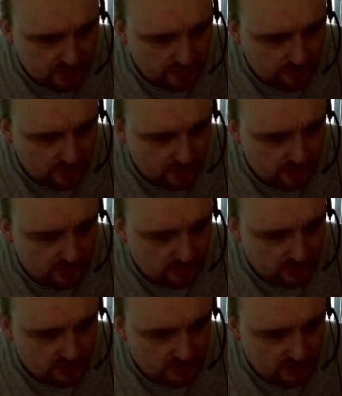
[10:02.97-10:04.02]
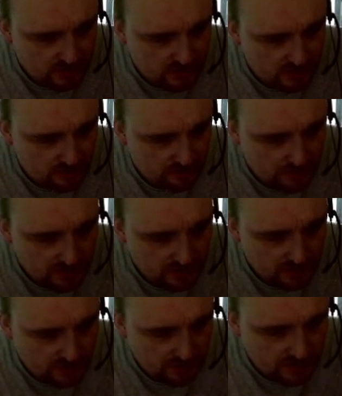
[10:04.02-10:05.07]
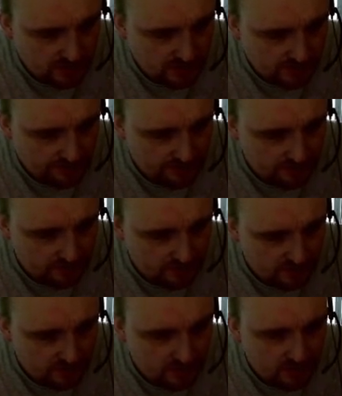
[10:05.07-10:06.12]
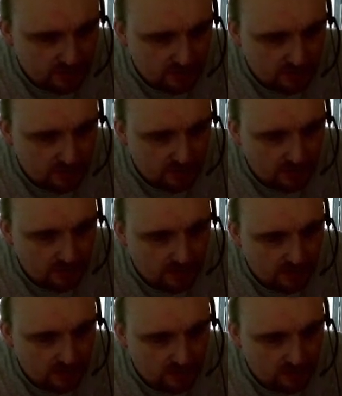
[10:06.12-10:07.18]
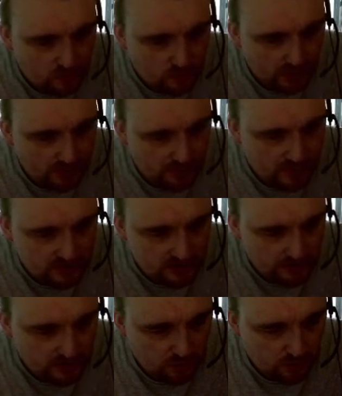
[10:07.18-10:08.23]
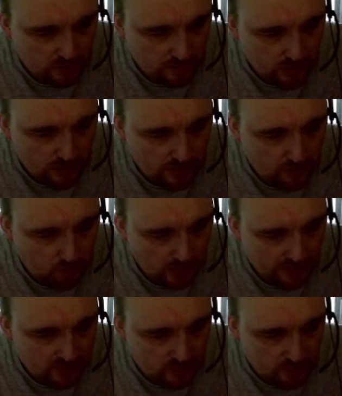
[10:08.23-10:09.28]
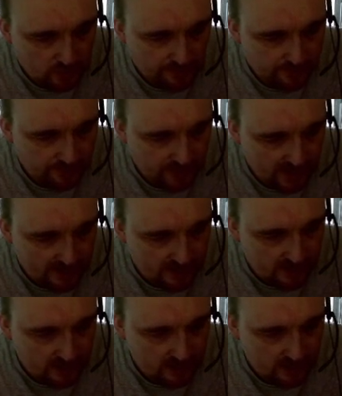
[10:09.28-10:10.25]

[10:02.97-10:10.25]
down here, and we see these two beings up here in the tree. So one appears to be holding the moon, and one is holding fire.